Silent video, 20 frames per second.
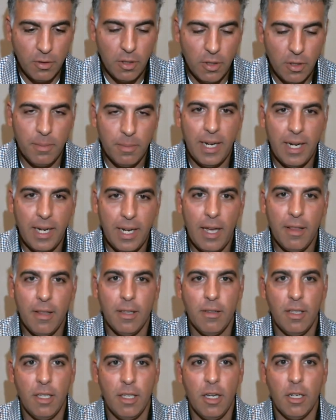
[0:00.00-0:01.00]
talk about how
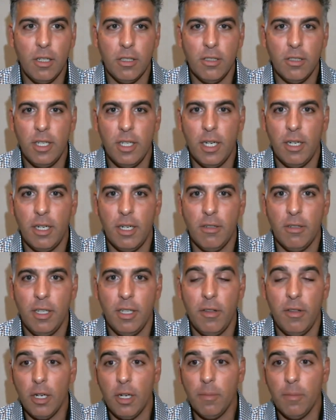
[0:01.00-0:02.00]
the
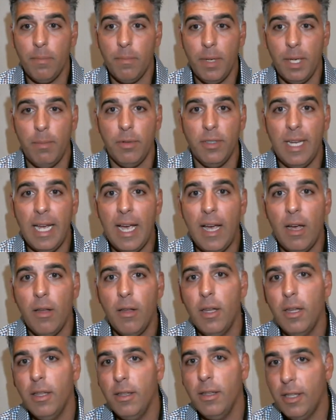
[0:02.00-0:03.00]
younger people
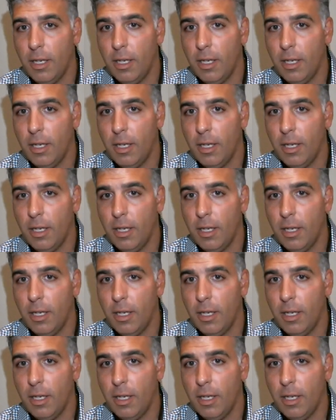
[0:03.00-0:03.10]
now.